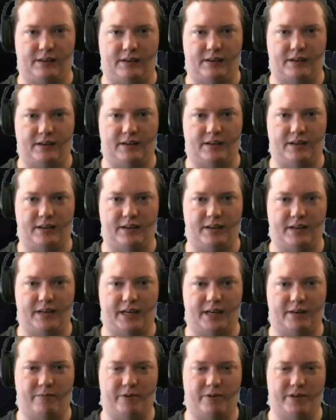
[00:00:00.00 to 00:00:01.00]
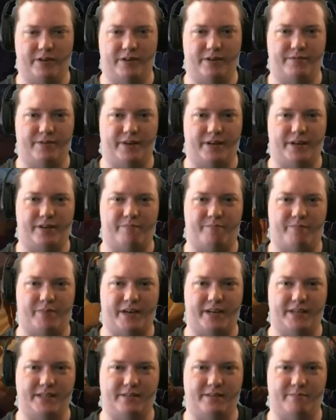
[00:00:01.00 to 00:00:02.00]
I wonder if I could
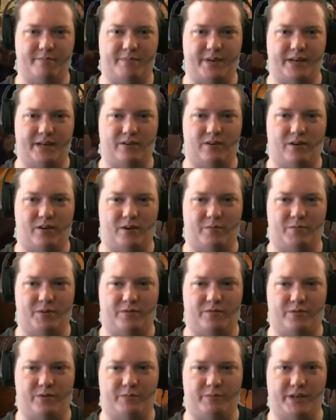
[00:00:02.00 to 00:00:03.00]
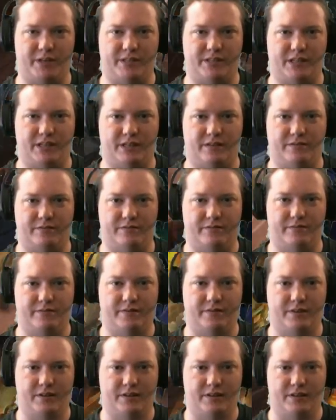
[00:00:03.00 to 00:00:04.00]
buy some better armor for myself.
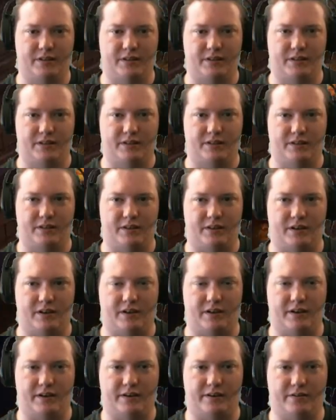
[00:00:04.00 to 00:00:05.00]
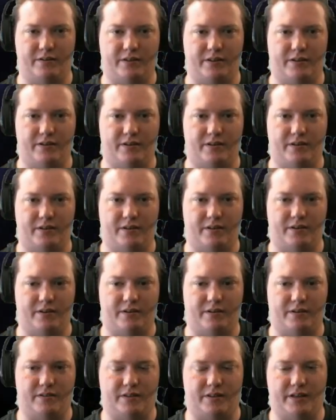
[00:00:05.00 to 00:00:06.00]
I know
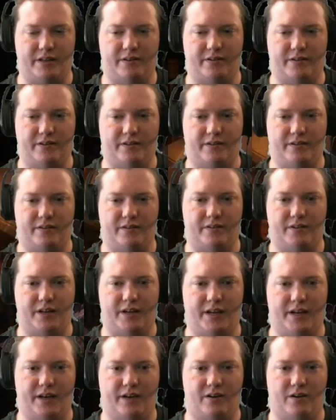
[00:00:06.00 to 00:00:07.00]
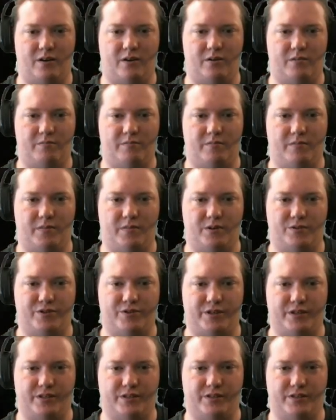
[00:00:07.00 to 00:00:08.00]
there are
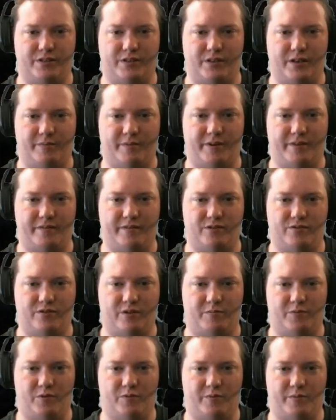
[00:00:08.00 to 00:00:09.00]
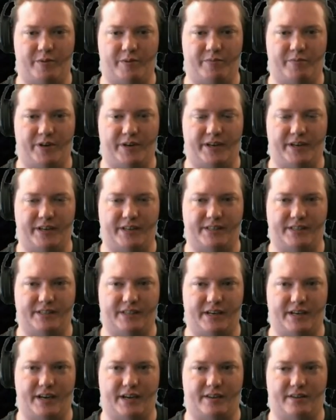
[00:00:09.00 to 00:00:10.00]
merchants. I'm having trouble remembering
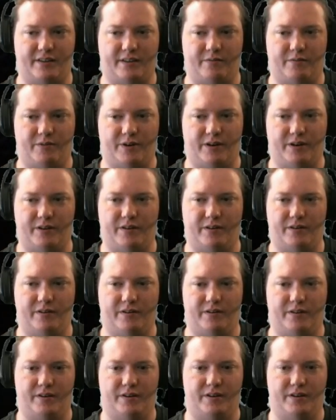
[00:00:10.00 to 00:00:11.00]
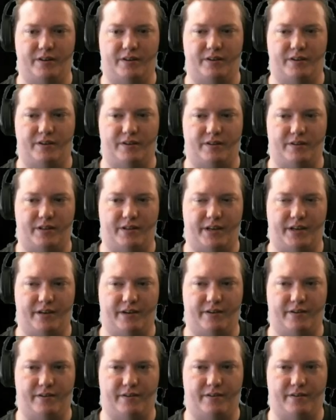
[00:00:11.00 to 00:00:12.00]
exactly where they
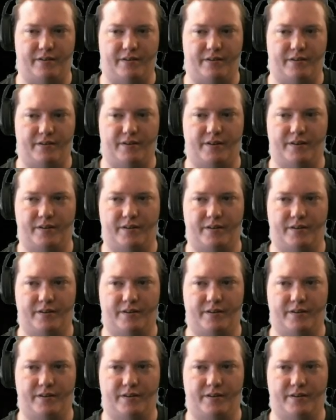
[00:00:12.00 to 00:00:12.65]
are.